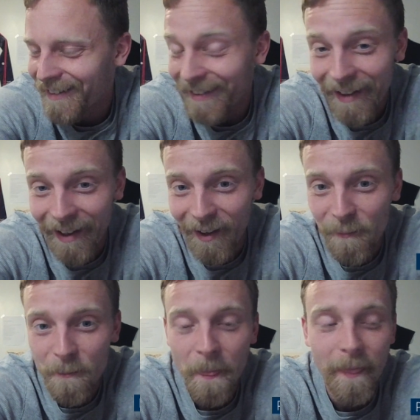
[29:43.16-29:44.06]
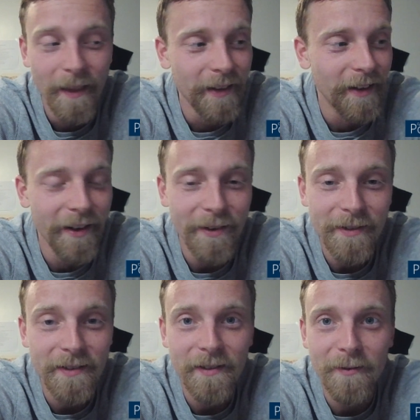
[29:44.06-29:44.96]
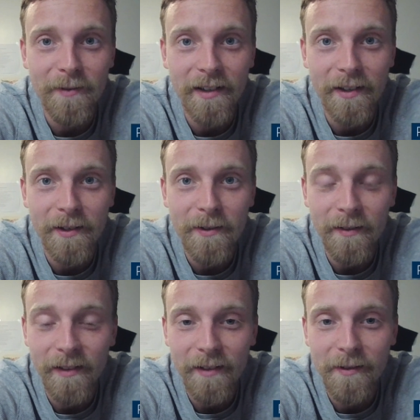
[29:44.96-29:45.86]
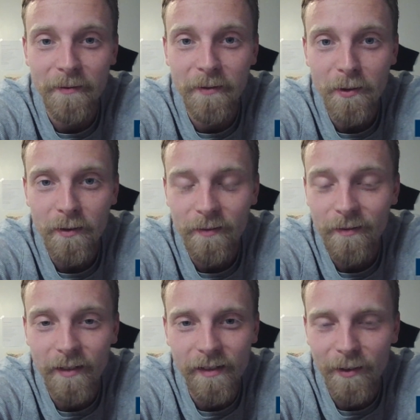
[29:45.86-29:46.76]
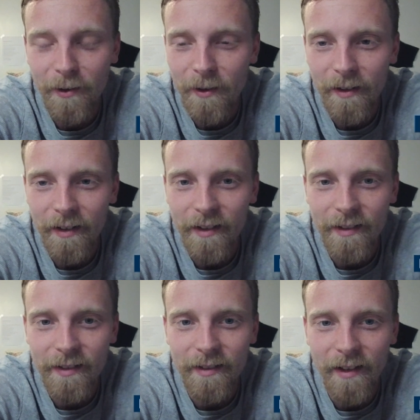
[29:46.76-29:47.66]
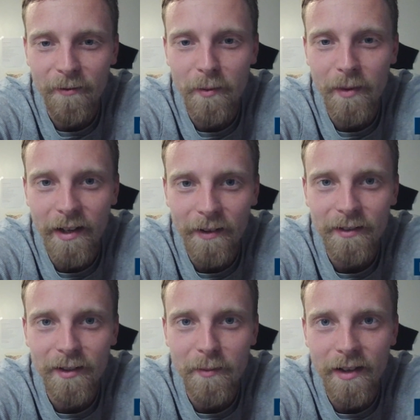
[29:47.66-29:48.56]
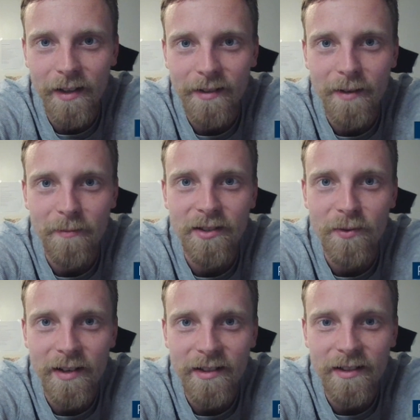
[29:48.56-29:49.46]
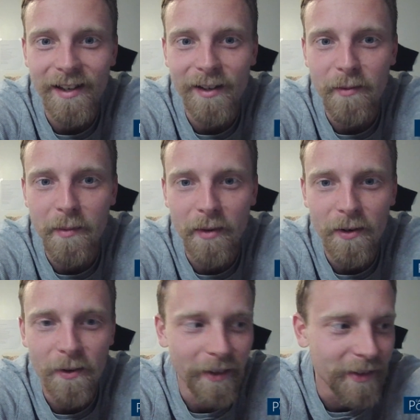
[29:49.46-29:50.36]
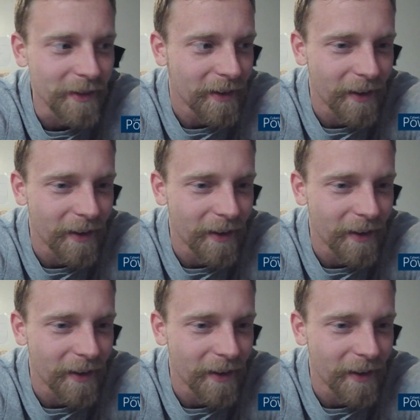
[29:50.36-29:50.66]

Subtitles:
Yeah. Are you still going to want to go and get some food? Or is everybody else going to be in the same situation and they're going to be murderers?